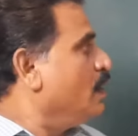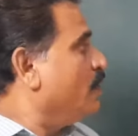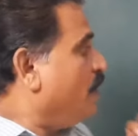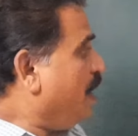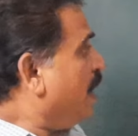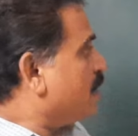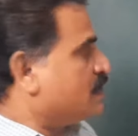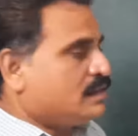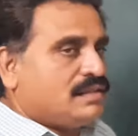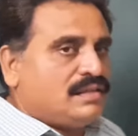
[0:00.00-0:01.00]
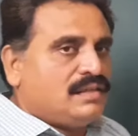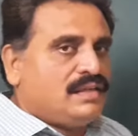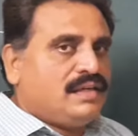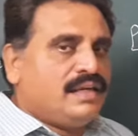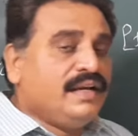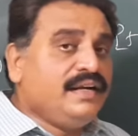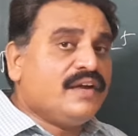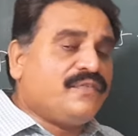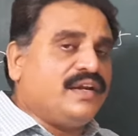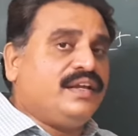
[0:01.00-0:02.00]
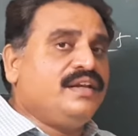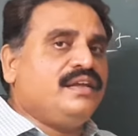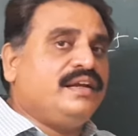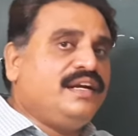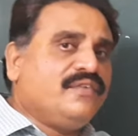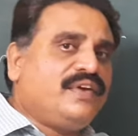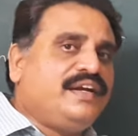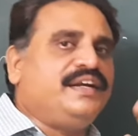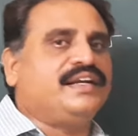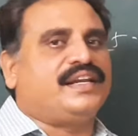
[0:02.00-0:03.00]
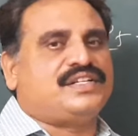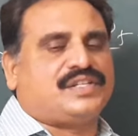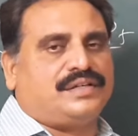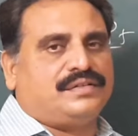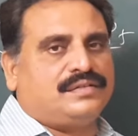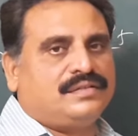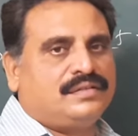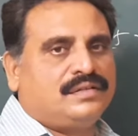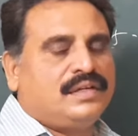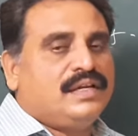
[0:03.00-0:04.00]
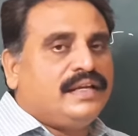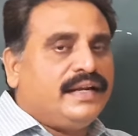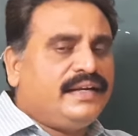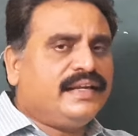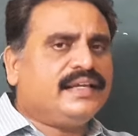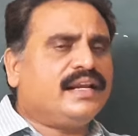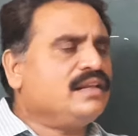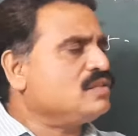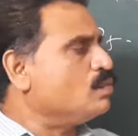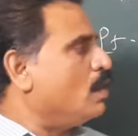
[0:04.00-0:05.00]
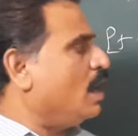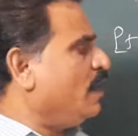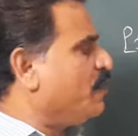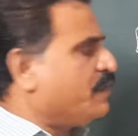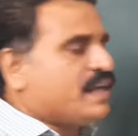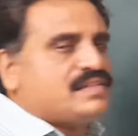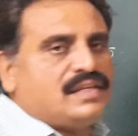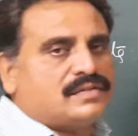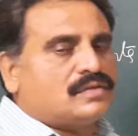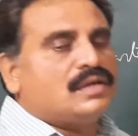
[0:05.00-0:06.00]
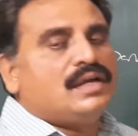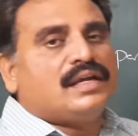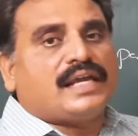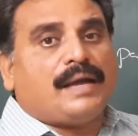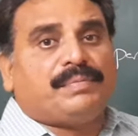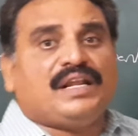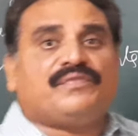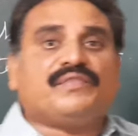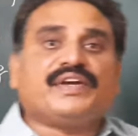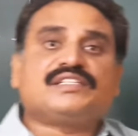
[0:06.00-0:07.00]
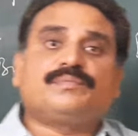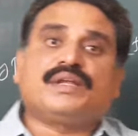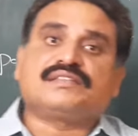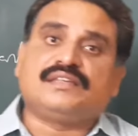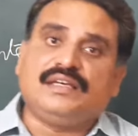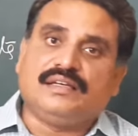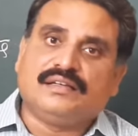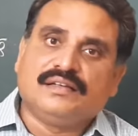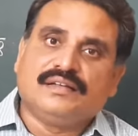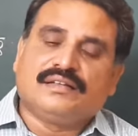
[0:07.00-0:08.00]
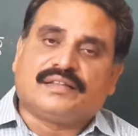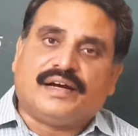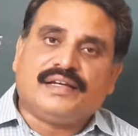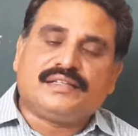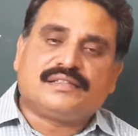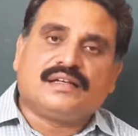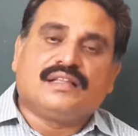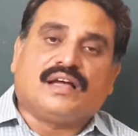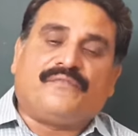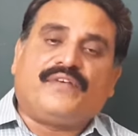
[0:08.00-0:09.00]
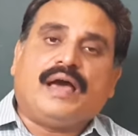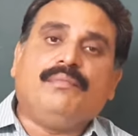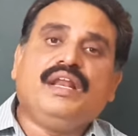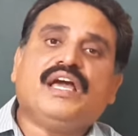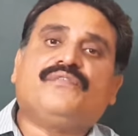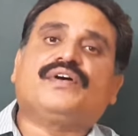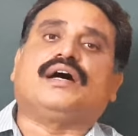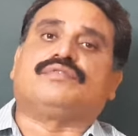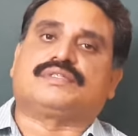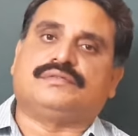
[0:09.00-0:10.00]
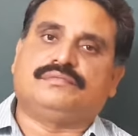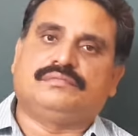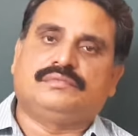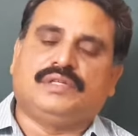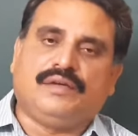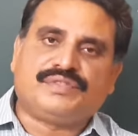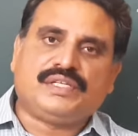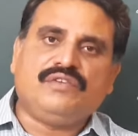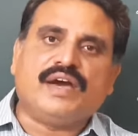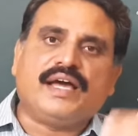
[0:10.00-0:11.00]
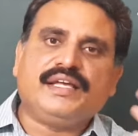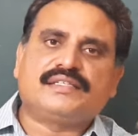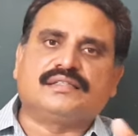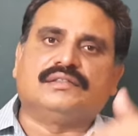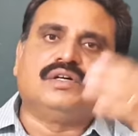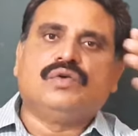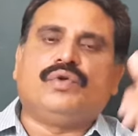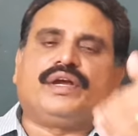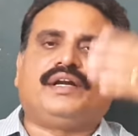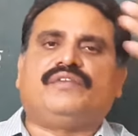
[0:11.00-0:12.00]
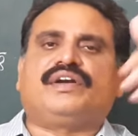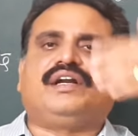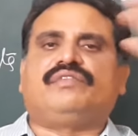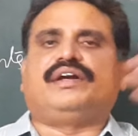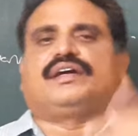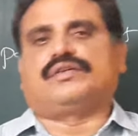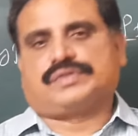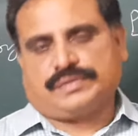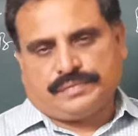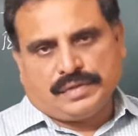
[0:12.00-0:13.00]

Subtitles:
Whereas in indefinite integration, integral small f of x is capital F of x plus c. That is a family of curves. If c varies, we get different curves.